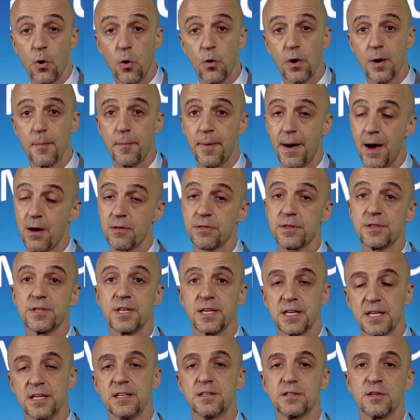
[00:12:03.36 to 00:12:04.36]
or about
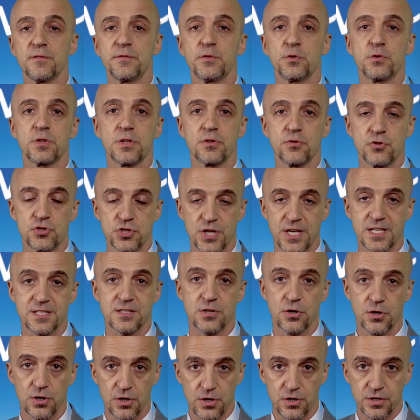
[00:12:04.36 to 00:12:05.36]
the interview that you
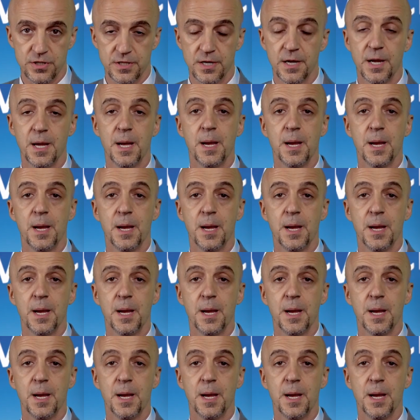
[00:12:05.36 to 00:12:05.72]
just heard,